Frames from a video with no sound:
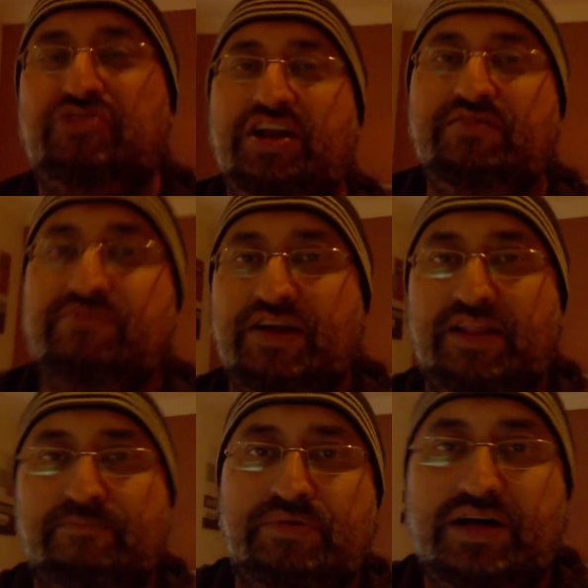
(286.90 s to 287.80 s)
run around the
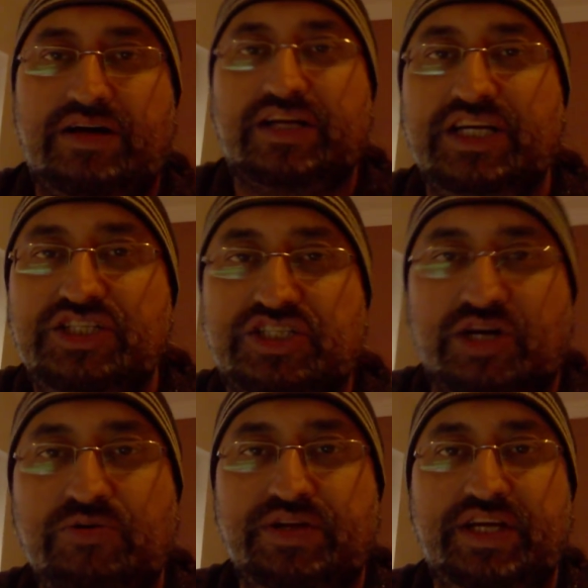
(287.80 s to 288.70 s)
park
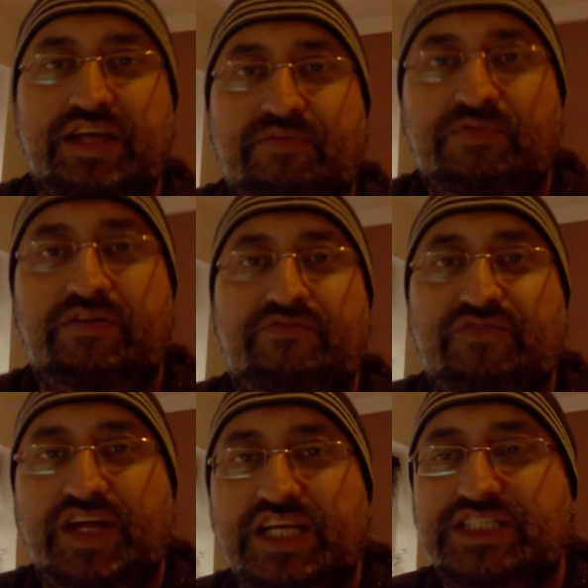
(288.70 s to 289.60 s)
insulting everyone
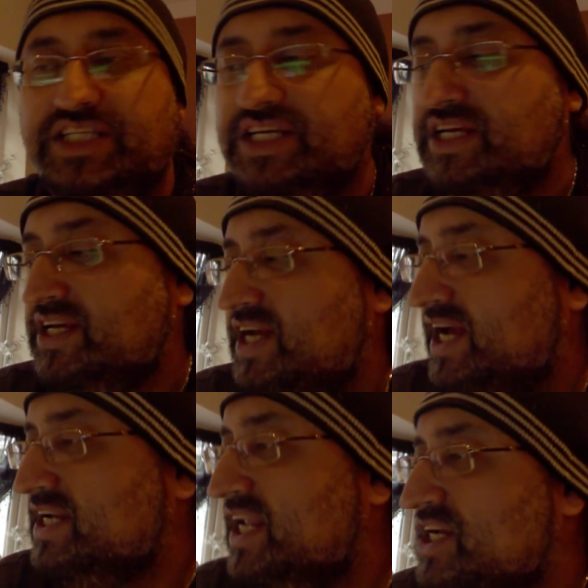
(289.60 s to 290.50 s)
first
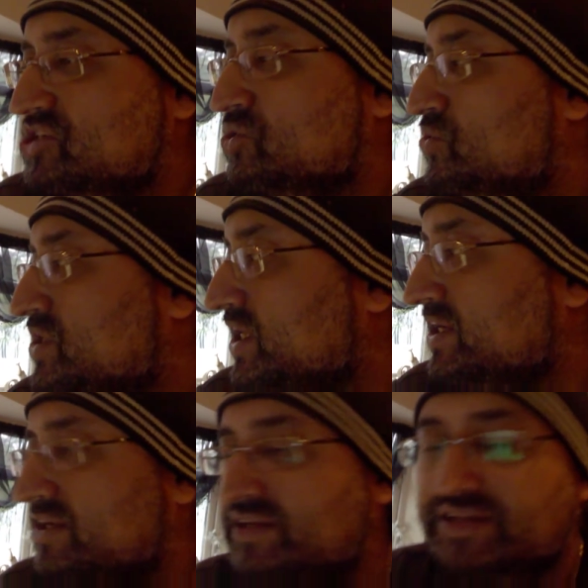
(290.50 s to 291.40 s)
and then
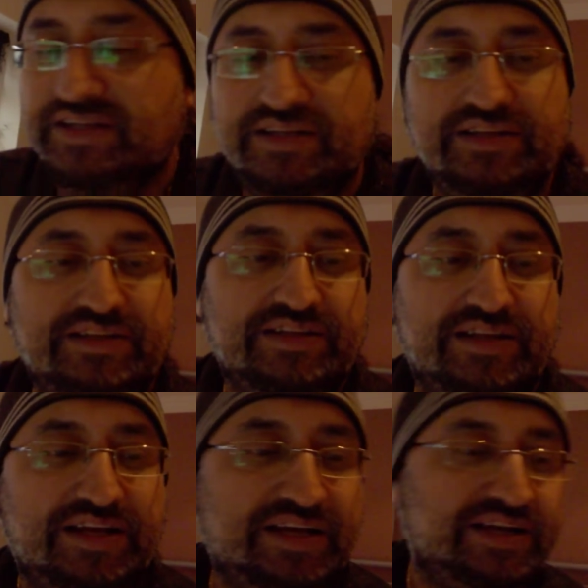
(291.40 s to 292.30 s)
talking.
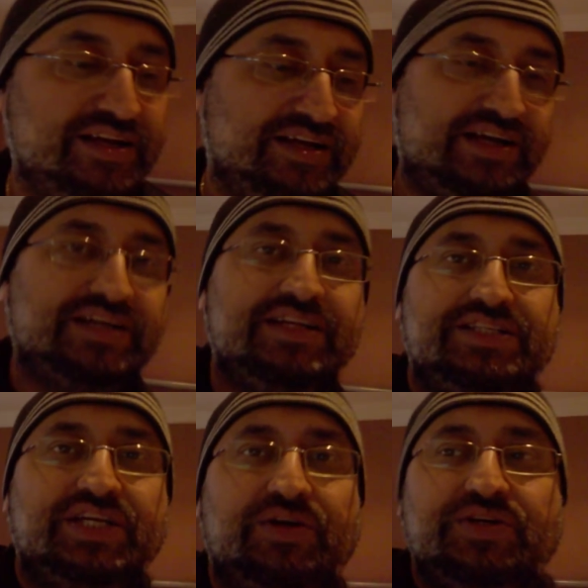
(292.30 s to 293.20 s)
I can
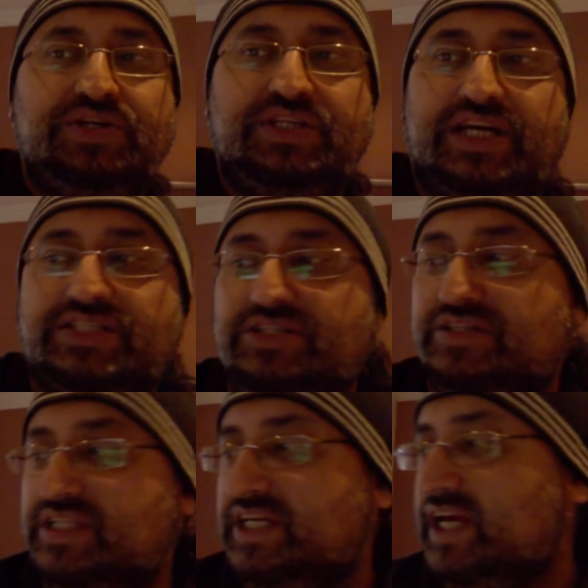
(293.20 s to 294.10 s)
tell you that's
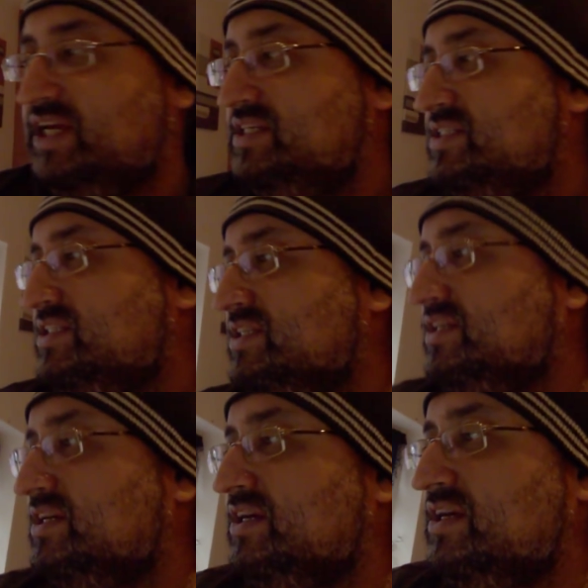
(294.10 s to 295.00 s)
not the case.
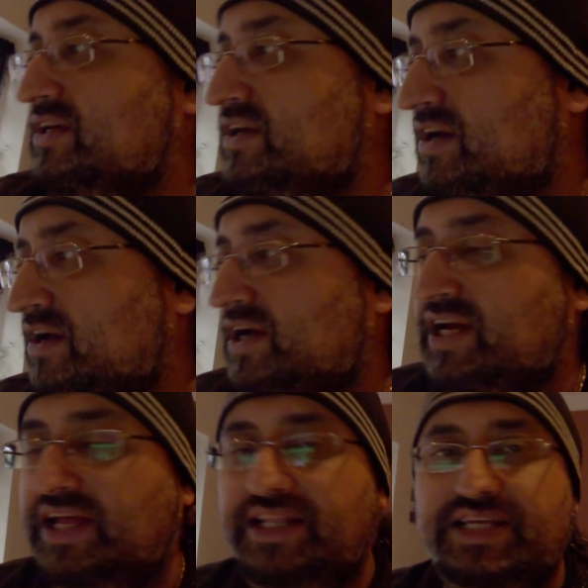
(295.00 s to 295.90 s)
I
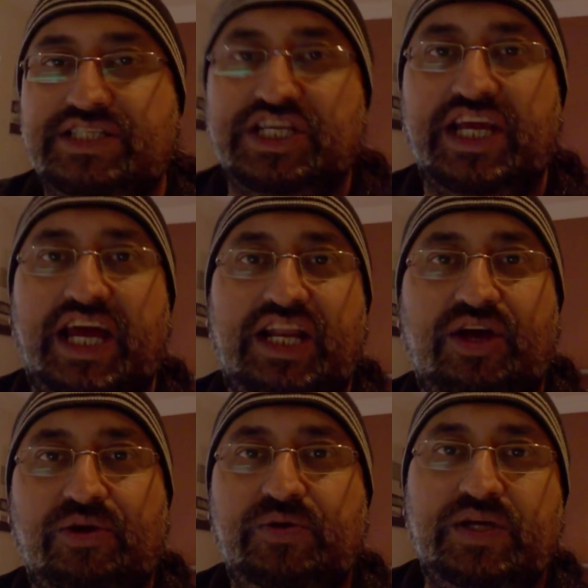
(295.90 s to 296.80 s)
at least say
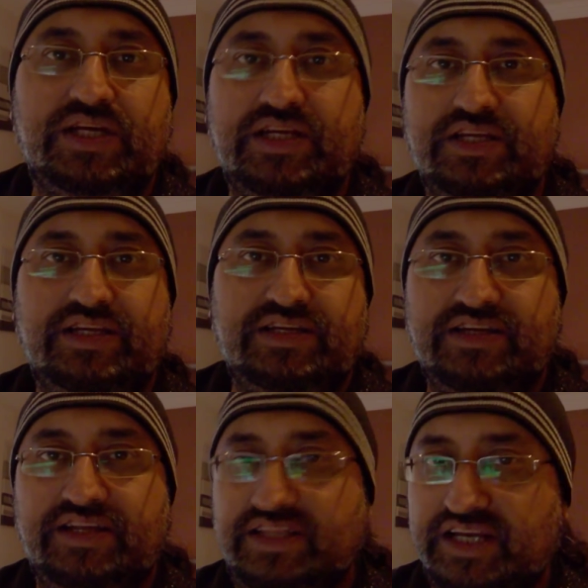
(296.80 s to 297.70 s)
hello
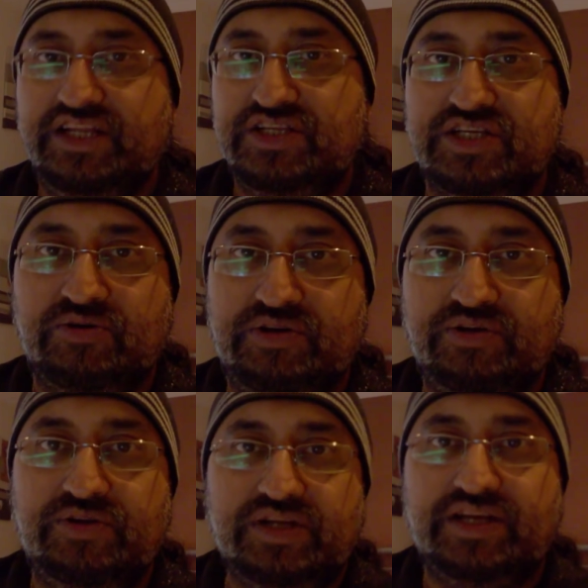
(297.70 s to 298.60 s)
and then insult you.